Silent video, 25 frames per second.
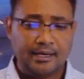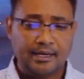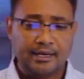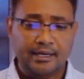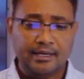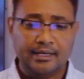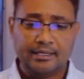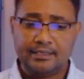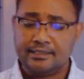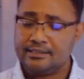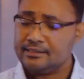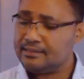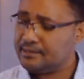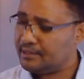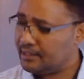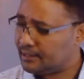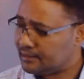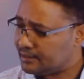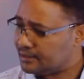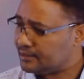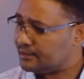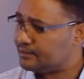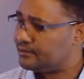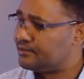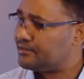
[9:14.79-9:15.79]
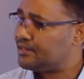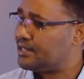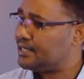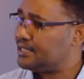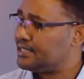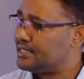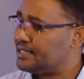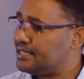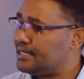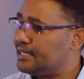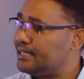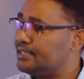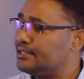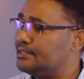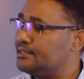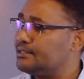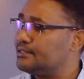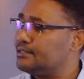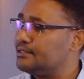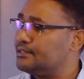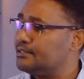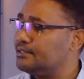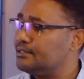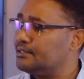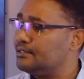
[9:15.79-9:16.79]
and Ezekiel
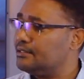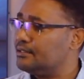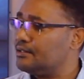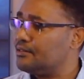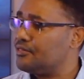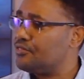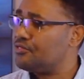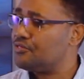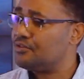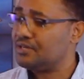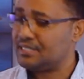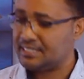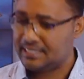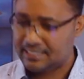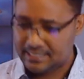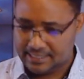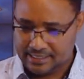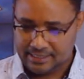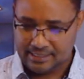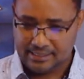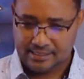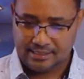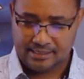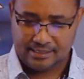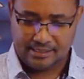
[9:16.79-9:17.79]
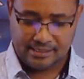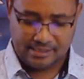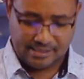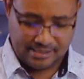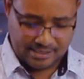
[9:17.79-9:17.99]
38:13.